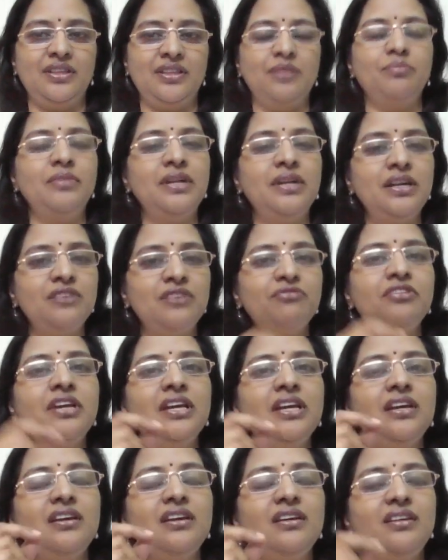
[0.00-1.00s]
The minute
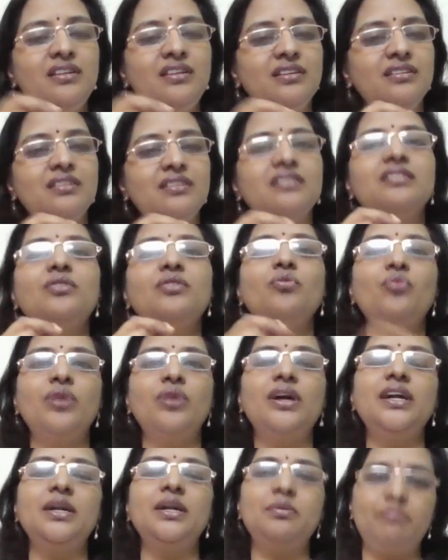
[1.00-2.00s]
we hear the
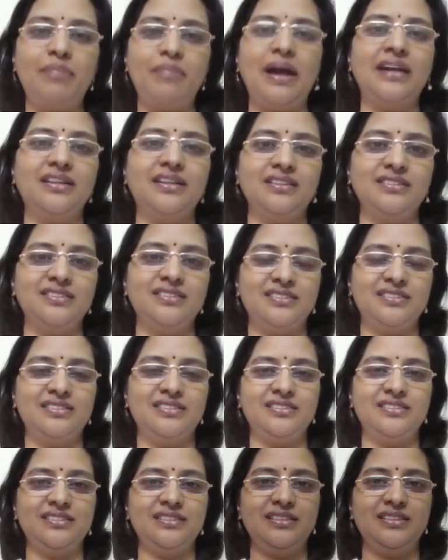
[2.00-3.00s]
word
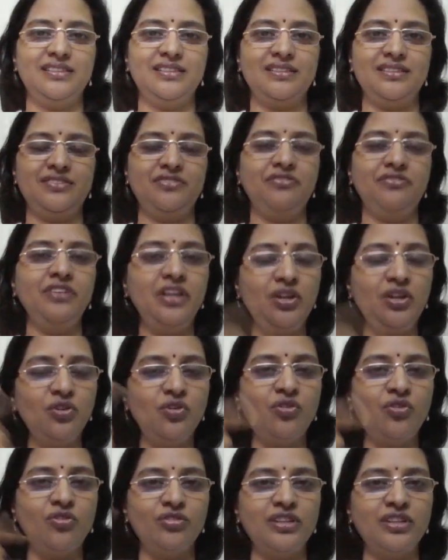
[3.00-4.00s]
patterns, we
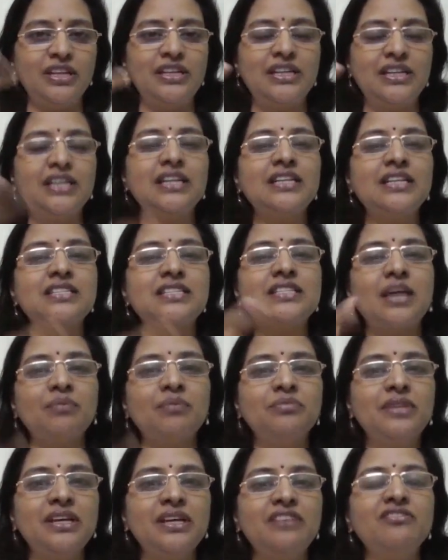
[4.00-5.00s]
know that it is
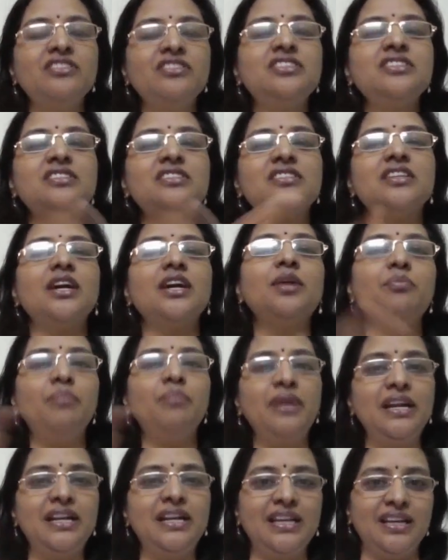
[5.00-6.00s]
something which is
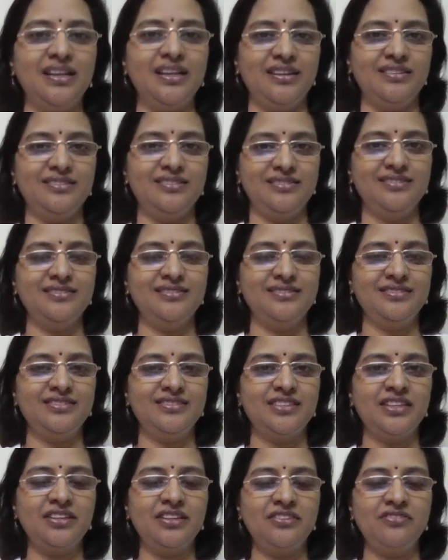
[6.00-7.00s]
repeating.
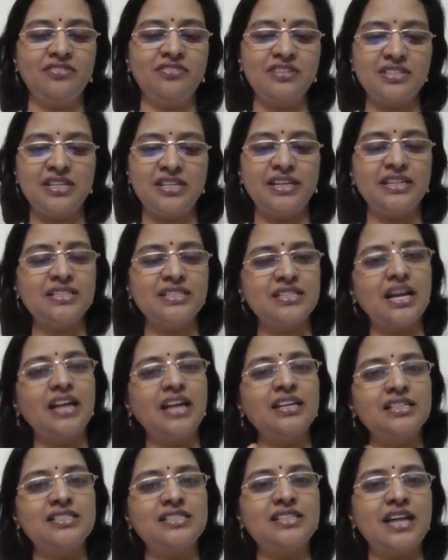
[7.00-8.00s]
Okay. First, let us
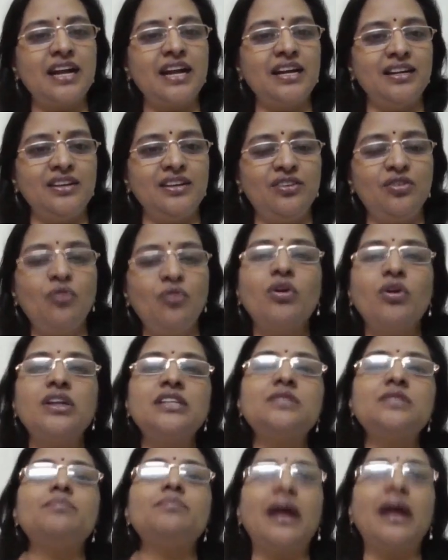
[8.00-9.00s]
understand,
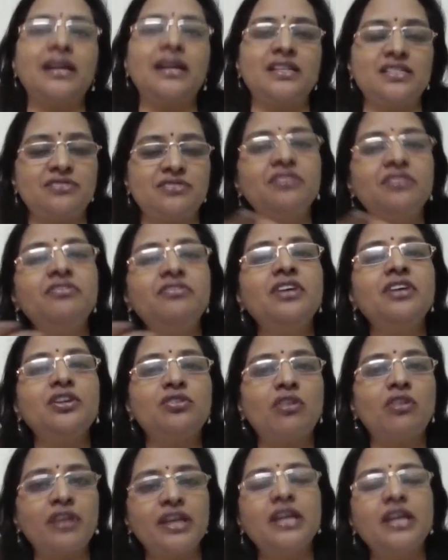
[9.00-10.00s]
what is patterns. When we are
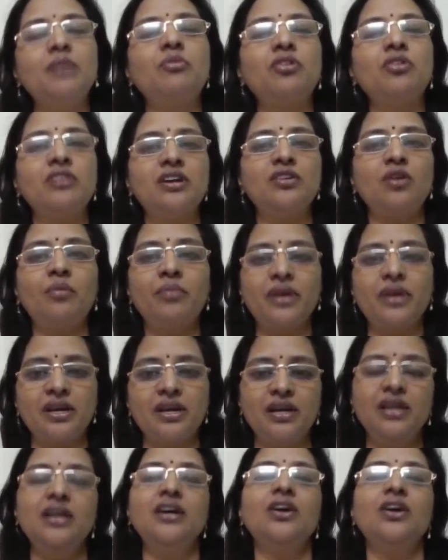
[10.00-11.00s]
talking about a topic
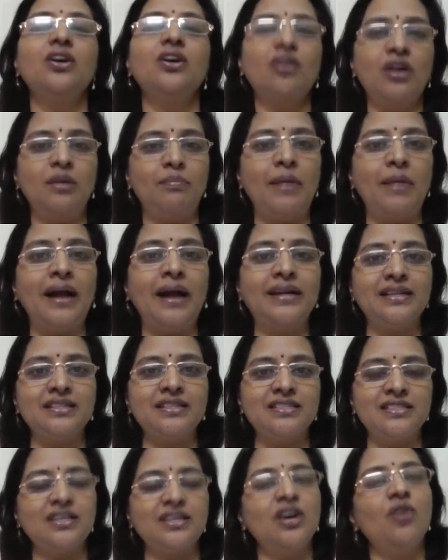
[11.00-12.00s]
called
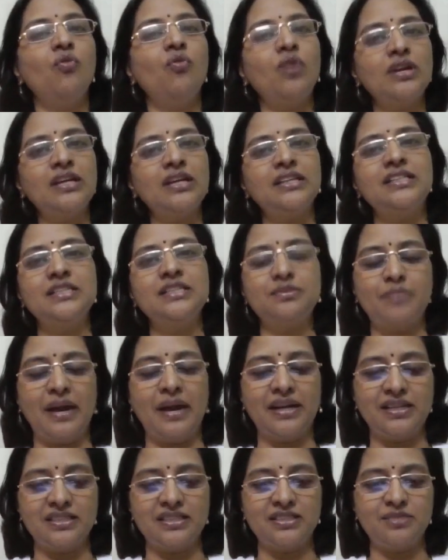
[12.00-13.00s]
patterns, what are these
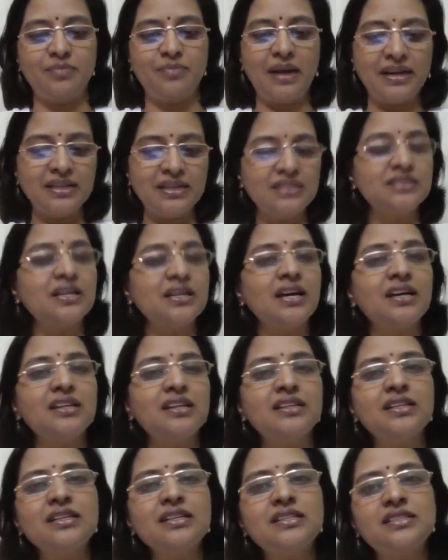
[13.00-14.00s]
patterns? Patterns
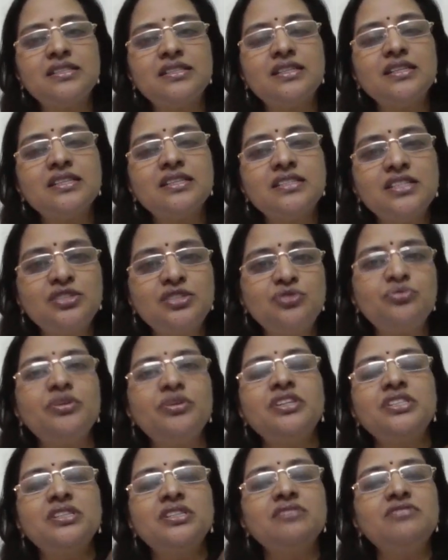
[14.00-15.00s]
it's the
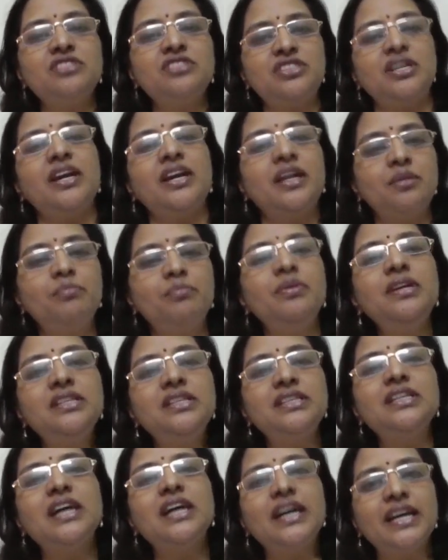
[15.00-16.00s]
situation which are
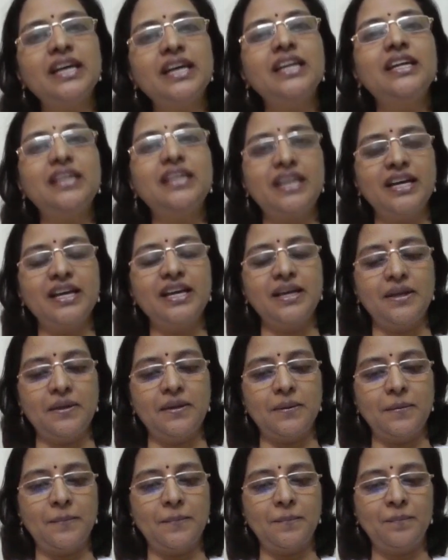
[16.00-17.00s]
repeating again and
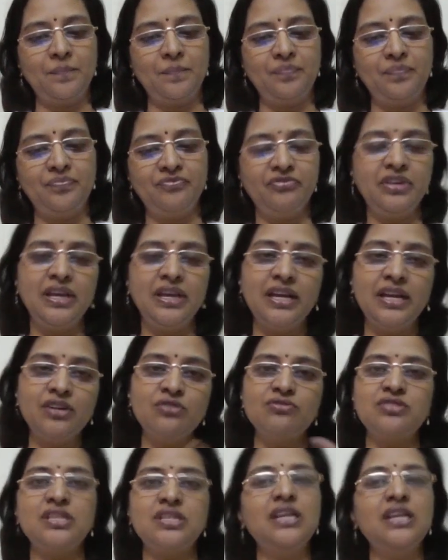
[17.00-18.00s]
again. We get
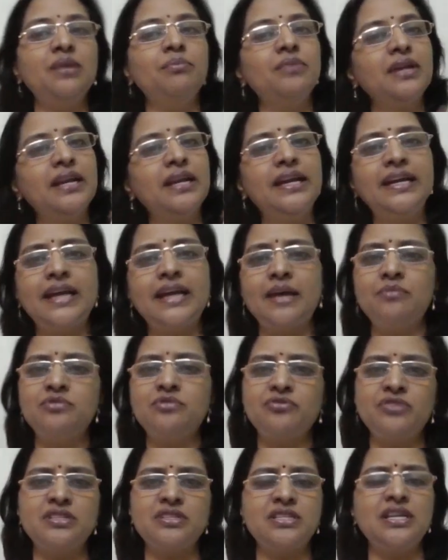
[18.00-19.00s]
to see many
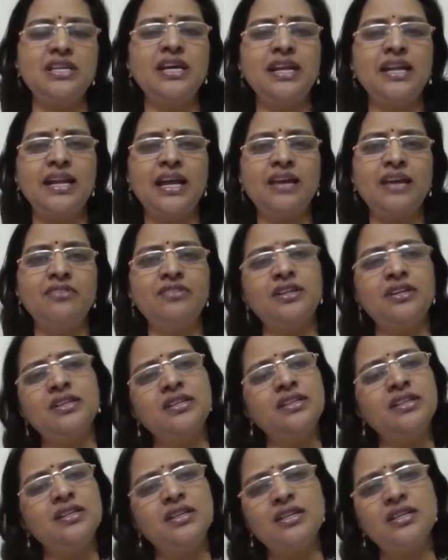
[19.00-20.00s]
times, we see in life that
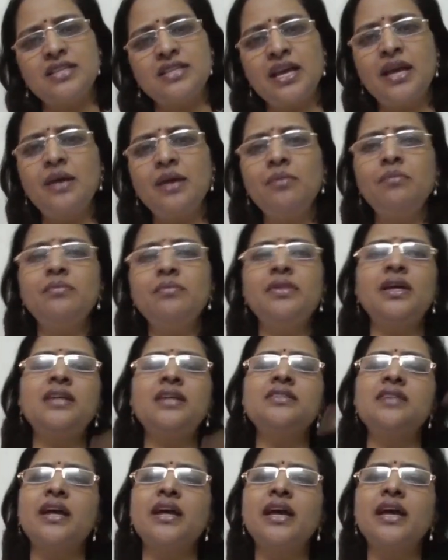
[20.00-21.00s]
the same
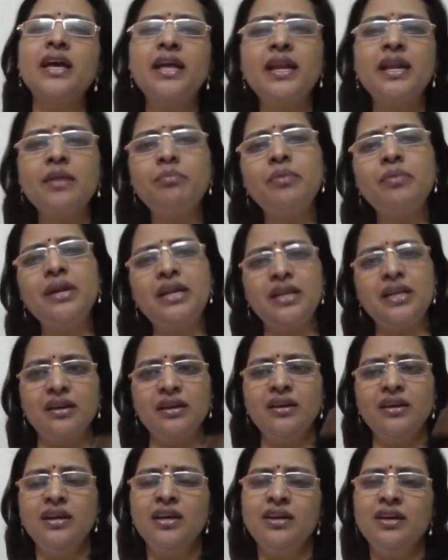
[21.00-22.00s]
things again
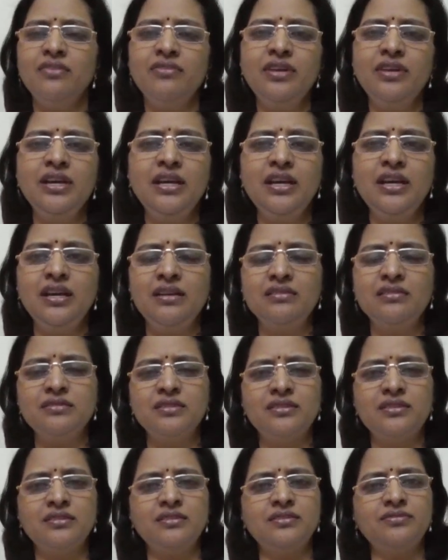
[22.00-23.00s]
repeating. We
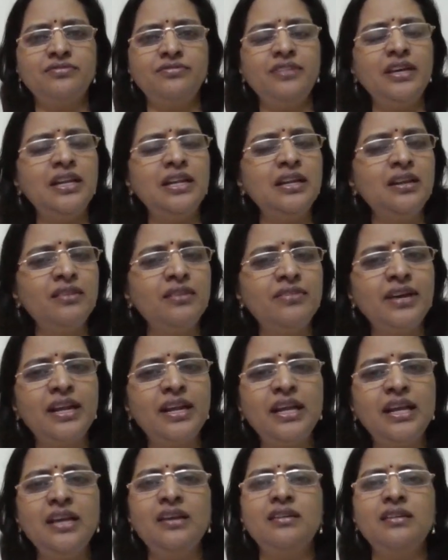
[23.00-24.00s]
feel
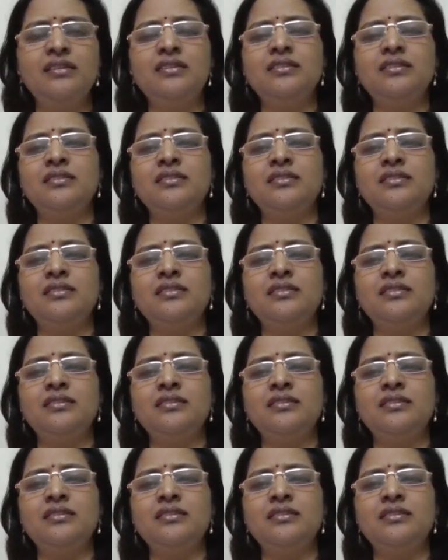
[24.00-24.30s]
very